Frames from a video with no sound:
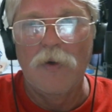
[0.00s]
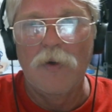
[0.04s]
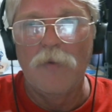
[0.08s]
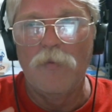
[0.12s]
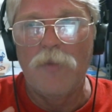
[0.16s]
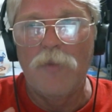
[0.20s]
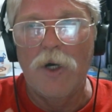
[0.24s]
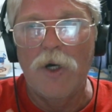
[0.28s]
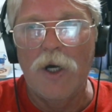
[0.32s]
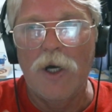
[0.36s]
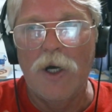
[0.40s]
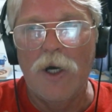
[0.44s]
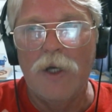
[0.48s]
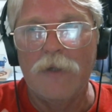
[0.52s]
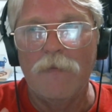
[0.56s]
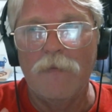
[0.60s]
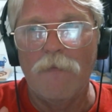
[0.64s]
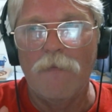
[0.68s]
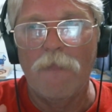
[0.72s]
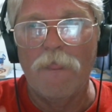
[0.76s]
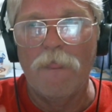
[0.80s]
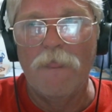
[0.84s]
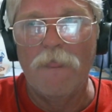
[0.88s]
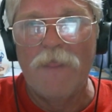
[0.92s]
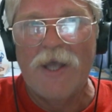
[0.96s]
But
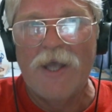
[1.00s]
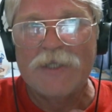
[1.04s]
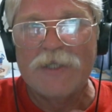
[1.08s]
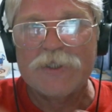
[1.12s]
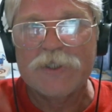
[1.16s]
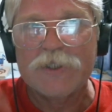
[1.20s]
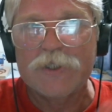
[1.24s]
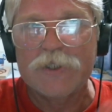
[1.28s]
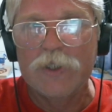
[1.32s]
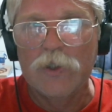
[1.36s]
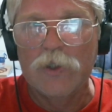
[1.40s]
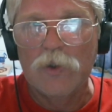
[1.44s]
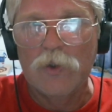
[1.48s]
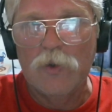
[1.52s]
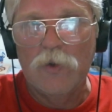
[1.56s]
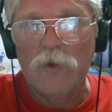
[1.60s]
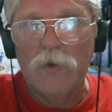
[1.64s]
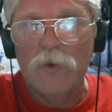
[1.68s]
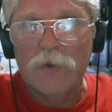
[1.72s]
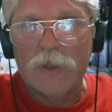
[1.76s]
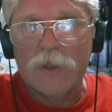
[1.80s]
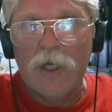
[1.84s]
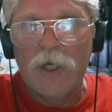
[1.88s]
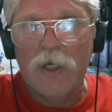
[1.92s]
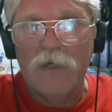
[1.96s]
that's still
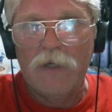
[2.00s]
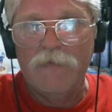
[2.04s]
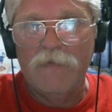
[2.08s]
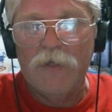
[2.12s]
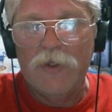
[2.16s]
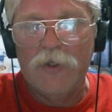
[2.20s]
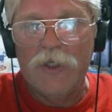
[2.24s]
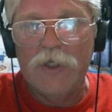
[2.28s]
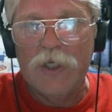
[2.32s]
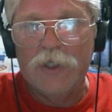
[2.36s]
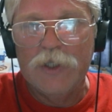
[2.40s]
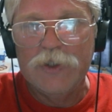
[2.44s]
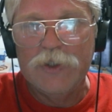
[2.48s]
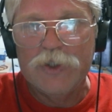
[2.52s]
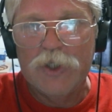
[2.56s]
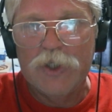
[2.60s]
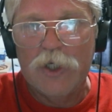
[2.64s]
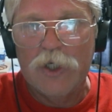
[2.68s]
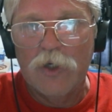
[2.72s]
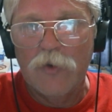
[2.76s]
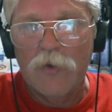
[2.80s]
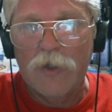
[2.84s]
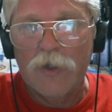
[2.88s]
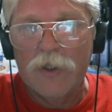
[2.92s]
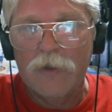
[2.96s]
kind of in the
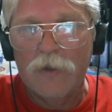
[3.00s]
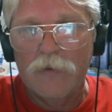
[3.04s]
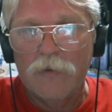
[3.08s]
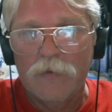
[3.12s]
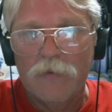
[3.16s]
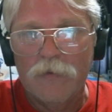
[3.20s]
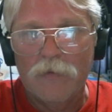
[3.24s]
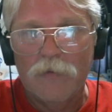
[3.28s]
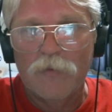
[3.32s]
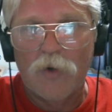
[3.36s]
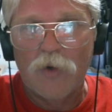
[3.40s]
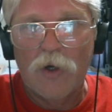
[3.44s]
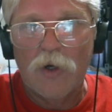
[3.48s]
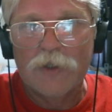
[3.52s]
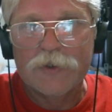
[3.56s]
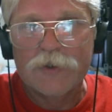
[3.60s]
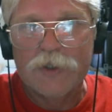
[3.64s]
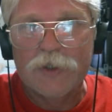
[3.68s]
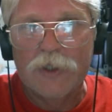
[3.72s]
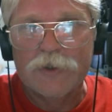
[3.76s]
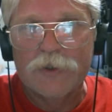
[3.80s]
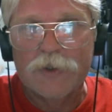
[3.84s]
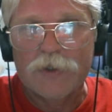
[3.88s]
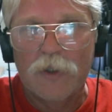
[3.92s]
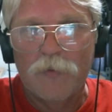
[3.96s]
engineering
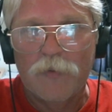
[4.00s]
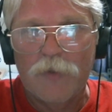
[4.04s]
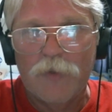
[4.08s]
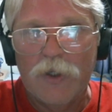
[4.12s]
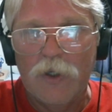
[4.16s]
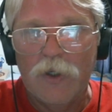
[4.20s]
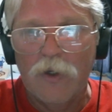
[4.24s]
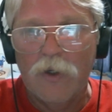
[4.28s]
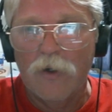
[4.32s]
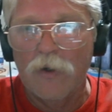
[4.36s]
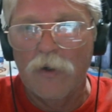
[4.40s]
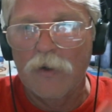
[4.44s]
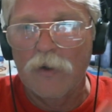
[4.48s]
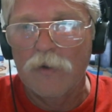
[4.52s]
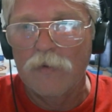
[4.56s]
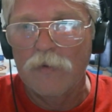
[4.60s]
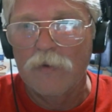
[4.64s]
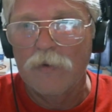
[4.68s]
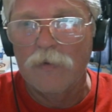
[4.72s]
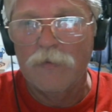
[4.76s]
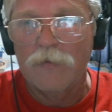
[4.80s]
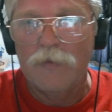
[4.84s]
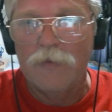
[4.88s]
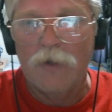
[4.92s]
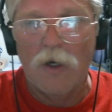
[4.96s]
process up here.
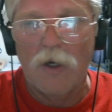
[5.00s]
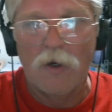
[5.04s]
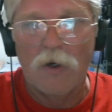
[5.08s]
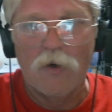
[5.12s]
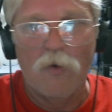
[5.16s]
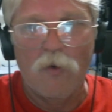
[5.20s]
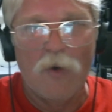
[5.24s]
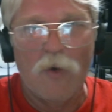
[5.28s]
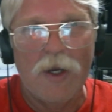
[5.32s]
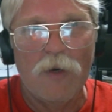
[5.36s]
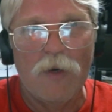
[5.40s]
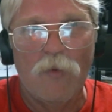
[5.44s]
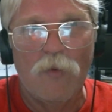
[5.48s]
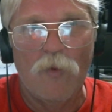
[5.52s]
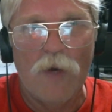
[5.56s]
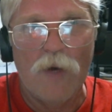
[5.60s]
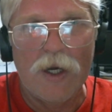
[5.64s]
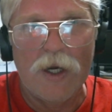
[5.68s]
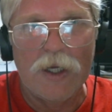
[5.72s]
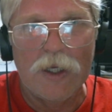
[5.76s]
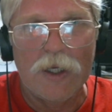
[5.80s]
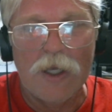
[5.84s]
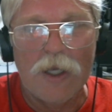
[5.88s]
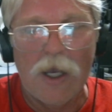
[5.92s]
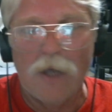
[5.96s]
Not quite
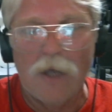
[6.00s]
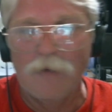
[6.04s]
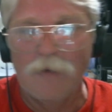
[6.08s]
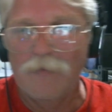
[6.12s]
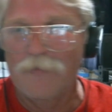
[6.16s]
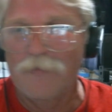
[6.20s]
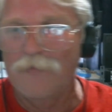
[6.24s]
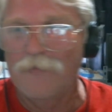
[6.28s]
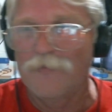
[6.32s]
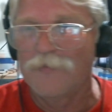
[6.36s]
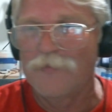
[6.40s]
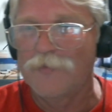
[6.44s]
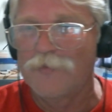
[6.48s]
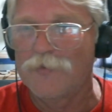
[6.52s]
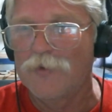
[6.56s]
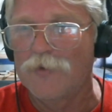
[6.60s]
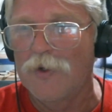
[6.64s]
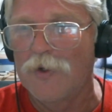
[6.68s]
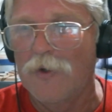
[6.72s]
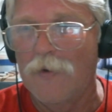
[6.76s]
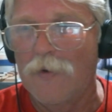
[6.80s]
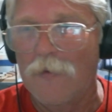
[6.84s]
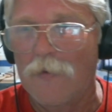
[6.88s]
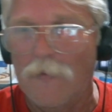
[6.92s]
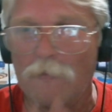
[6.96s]
ready yet. So
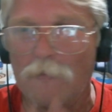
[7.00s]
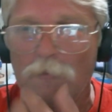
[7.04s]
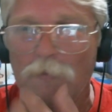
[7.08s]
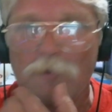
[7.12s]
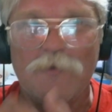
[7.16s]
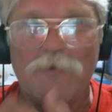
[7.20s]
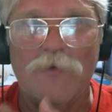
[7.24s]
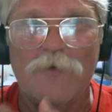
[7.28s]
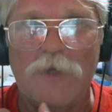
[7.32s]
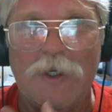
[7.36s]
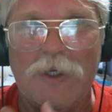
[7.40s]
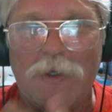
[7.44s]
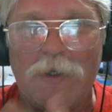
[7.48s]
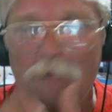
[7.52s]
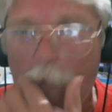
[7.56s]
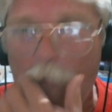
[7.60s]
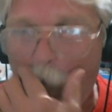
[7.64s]
we'll see.